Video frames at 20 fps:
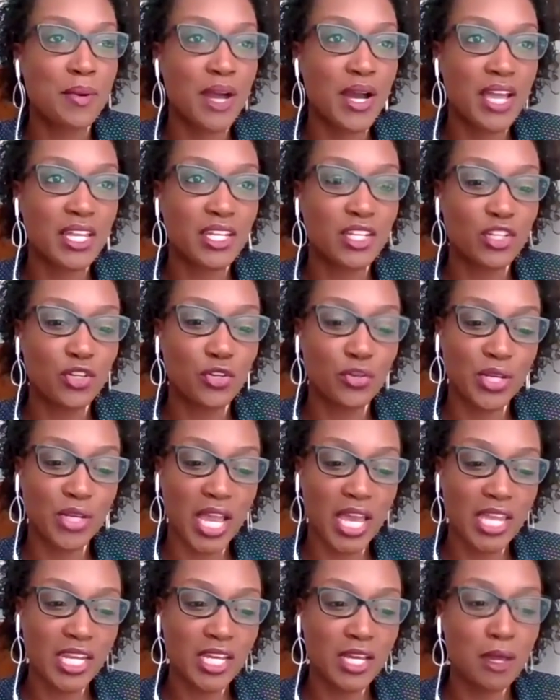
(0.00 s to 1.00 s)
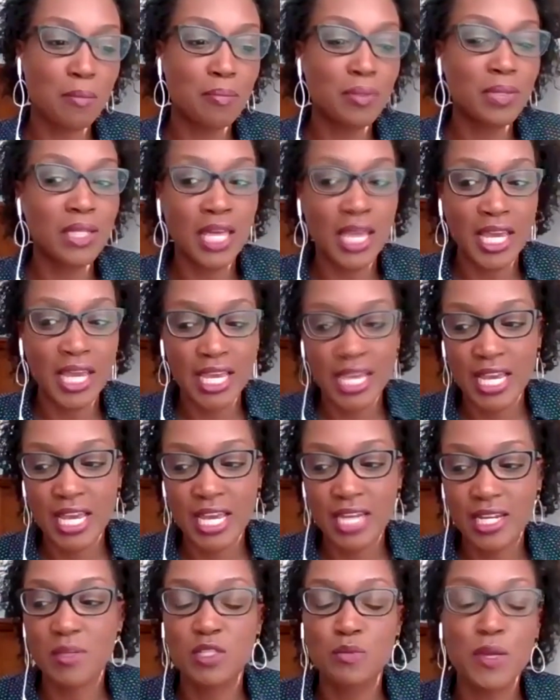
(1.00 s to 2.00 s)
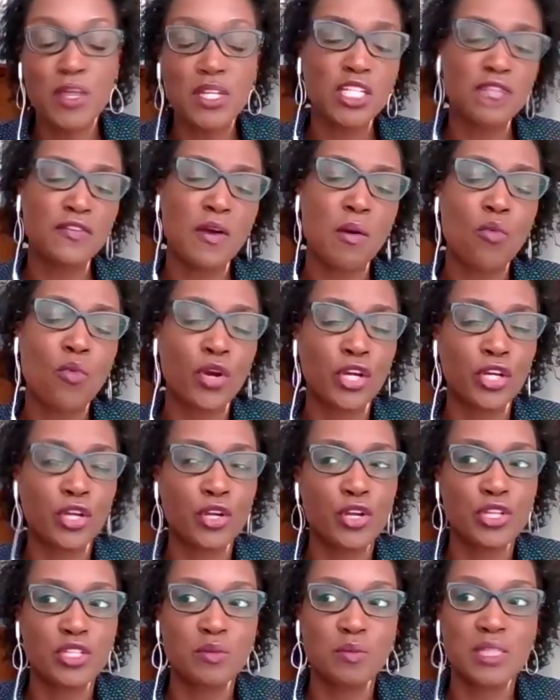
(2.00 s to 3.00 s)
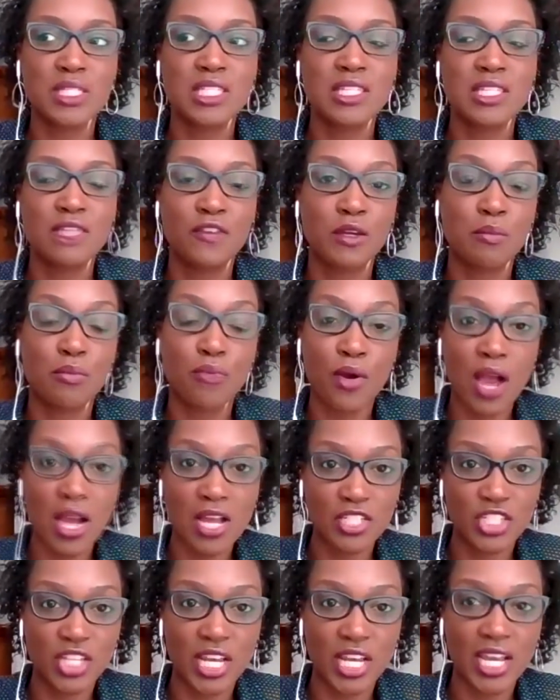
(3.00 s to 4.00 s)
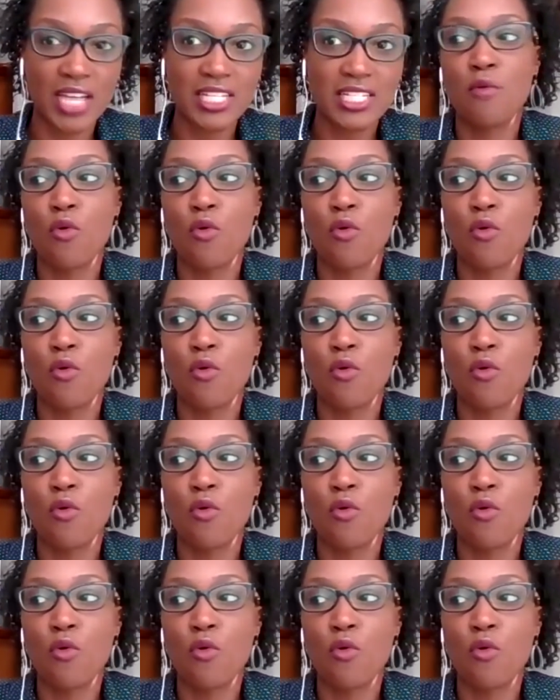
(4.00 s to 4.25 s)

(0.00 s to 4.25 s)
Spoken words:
But creating a plan, especially if I'm working on a specific project,